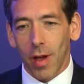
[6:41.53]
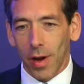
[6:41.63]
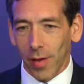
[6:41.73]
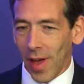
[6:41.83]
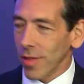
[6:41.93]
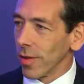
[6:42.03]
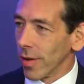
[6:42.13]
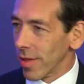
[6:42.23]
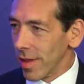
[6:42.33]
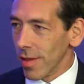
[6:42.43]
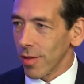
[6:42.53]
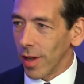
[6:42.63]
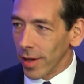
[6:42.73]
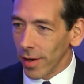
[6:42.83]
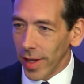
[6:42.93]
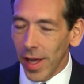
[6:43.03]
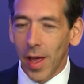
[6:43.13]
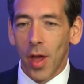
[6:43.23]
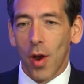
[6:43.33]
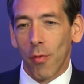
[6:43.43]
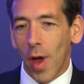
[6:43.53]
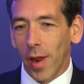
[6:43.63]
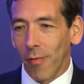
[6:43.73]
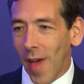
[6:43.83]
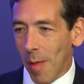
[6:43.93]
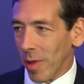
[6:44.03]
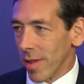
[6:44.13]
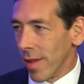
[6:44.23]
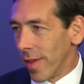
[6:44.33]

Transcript: cardiovascular diseases clearly run in families.